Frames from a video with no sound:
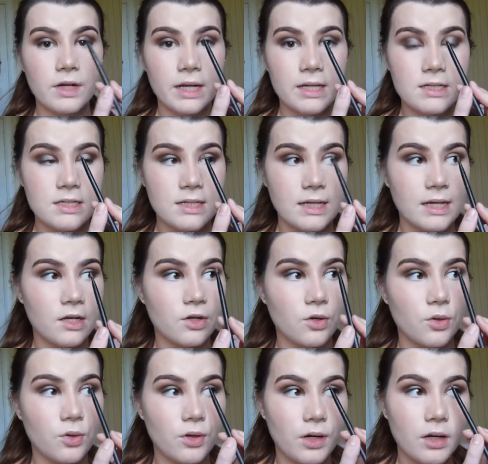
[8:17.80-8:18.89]
To the inner
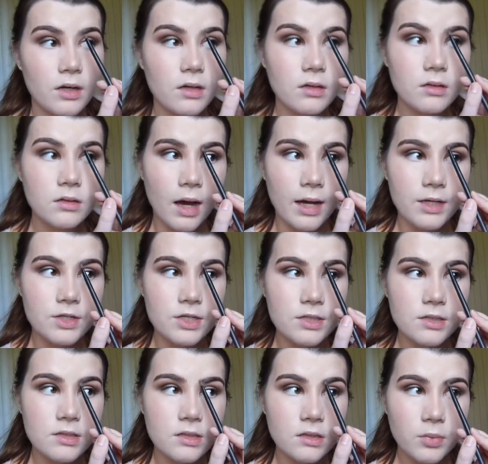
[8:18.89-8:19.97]
corner, I
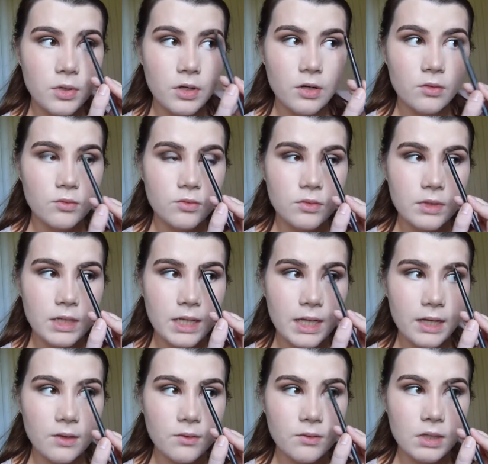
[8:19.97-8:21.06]
just put a
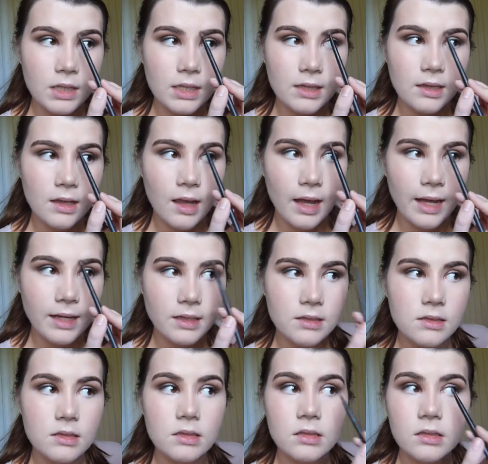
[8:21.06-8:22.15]
really, really light
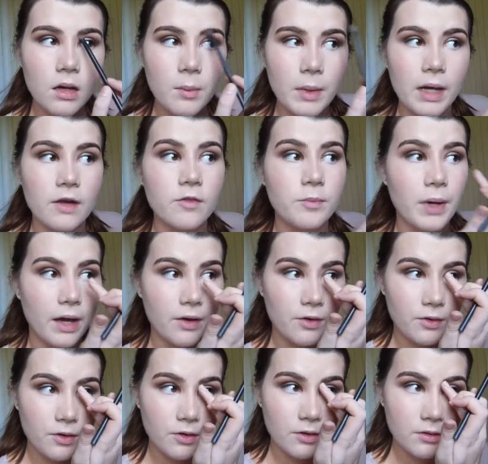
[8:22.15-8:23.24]
amount of
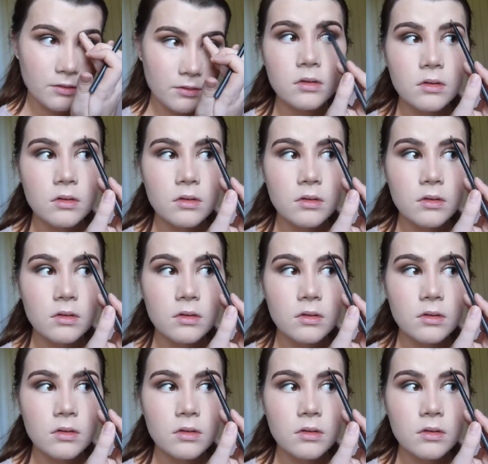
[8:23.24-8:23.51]
powder on,